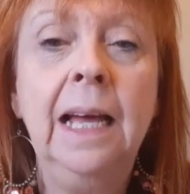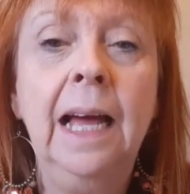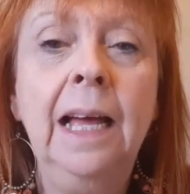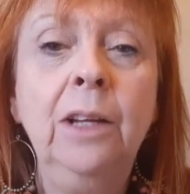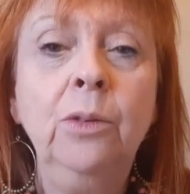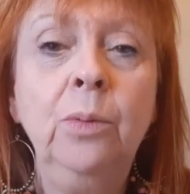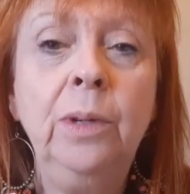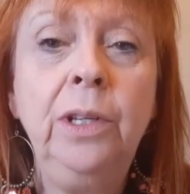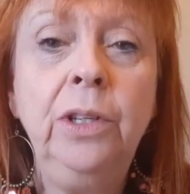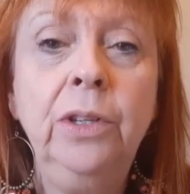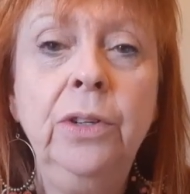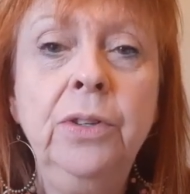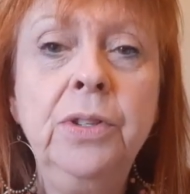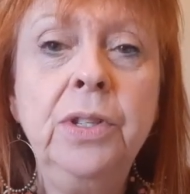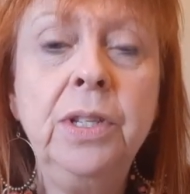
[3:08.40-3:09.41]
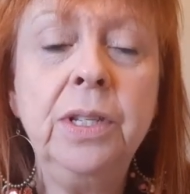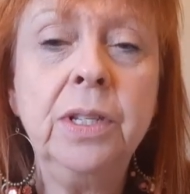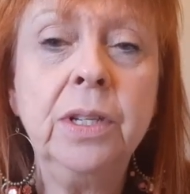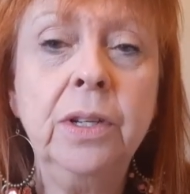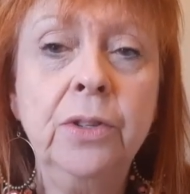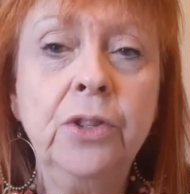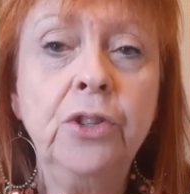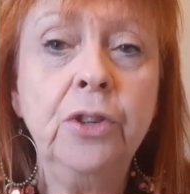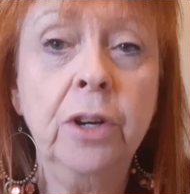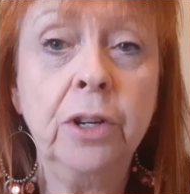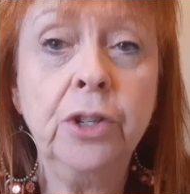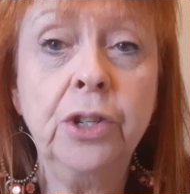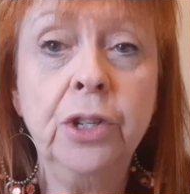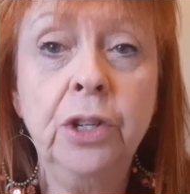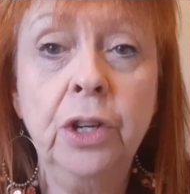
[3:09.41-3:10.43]
and we use this
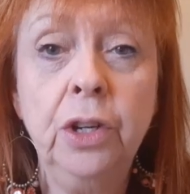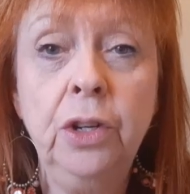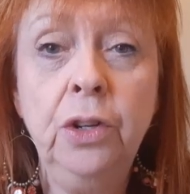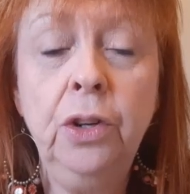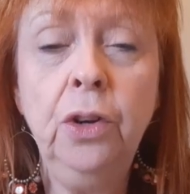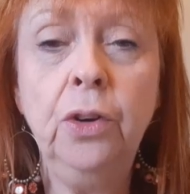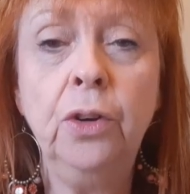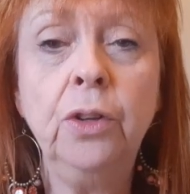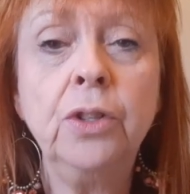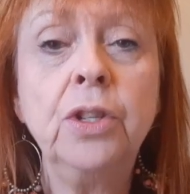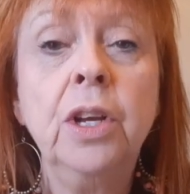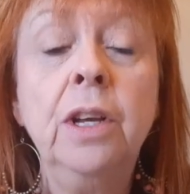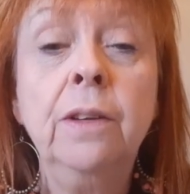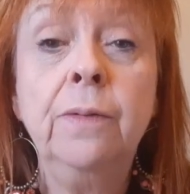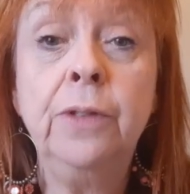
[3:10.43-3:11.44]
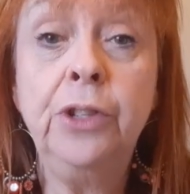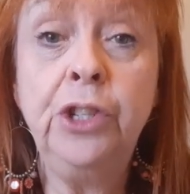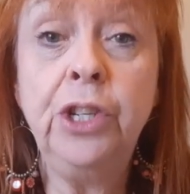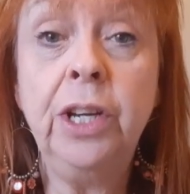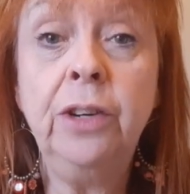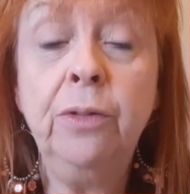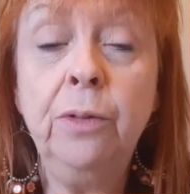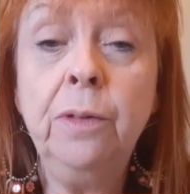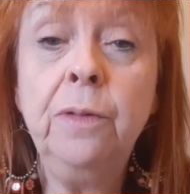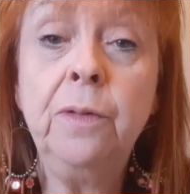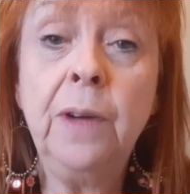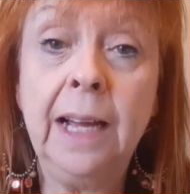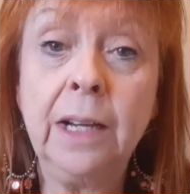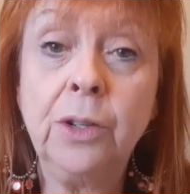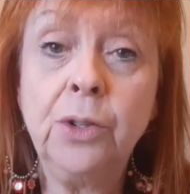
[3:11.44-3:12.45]
construction a lot for general
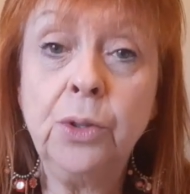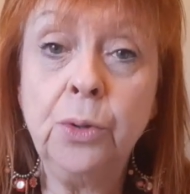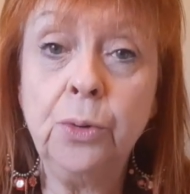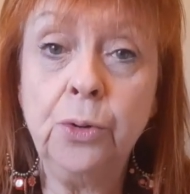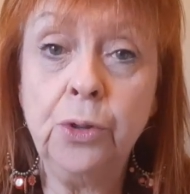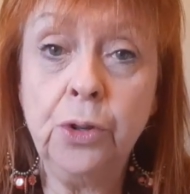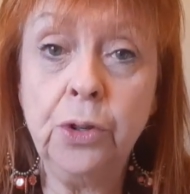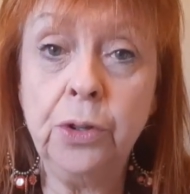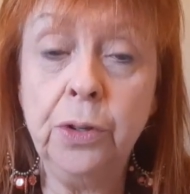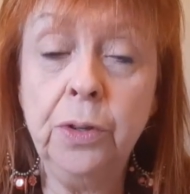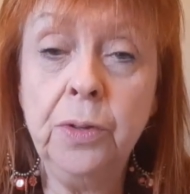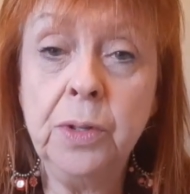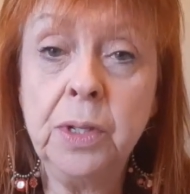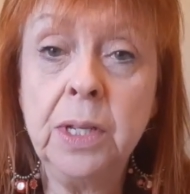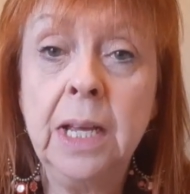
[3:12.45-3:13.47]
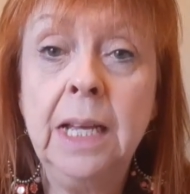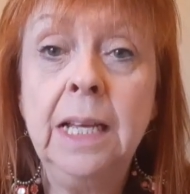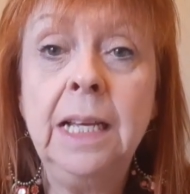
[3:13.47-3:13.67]
facts or truths,